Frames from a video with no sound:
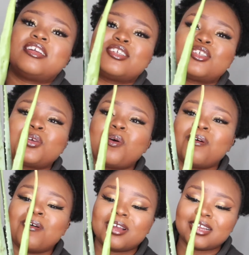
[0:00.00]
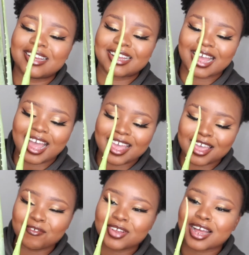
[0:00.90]
So I
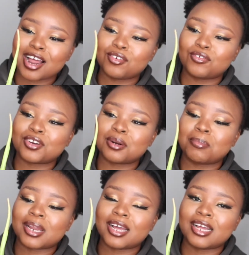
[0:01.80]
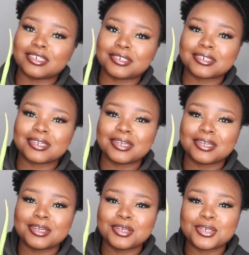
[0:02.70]
have an aloe vera plant,
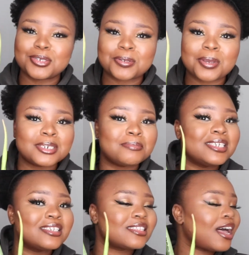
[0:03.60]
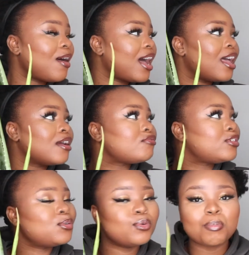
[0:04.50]
so it means now I have
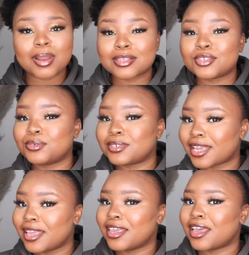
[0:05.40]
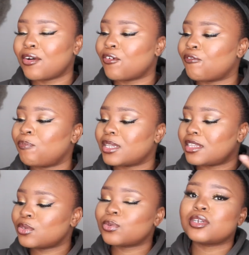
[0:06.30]
two plants to take care of, but
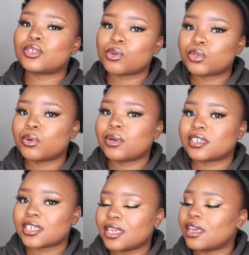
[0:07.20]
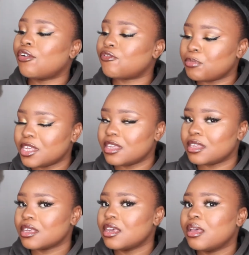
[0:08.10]
this one is also going to take care of
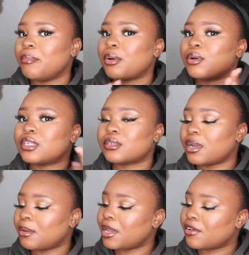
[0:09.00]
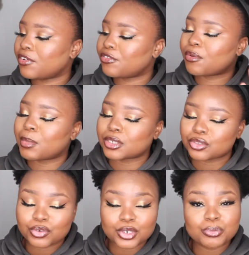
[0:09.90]
me, because it's going to benefit for my
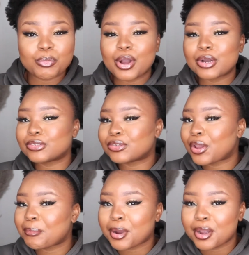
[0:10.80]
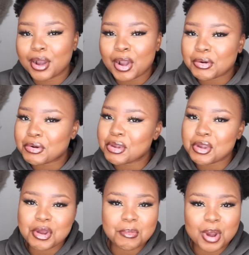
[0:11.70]
stretch marks and my acne
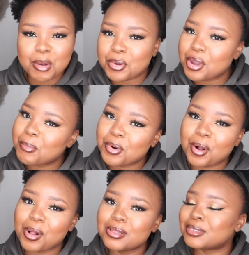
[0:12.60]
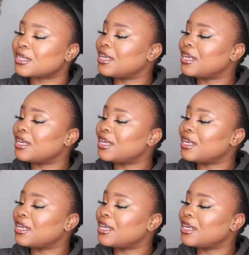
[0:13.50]
and my pimples.